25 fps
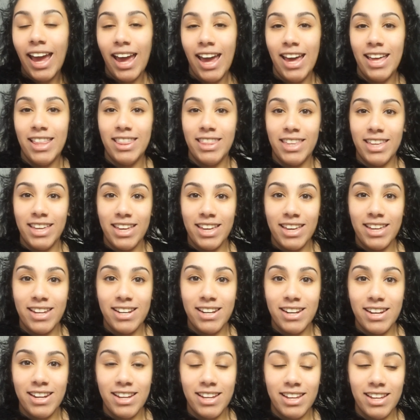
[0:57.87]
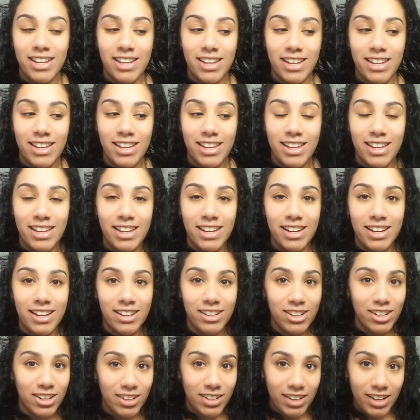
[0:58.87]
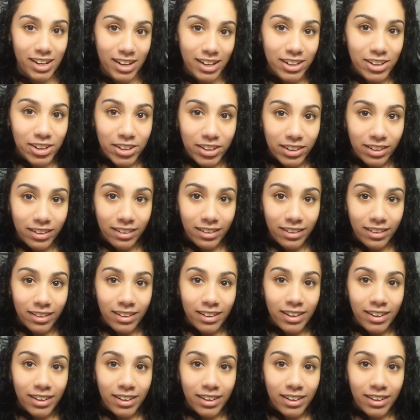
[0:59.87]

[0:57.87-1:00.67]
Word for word: And then a year later,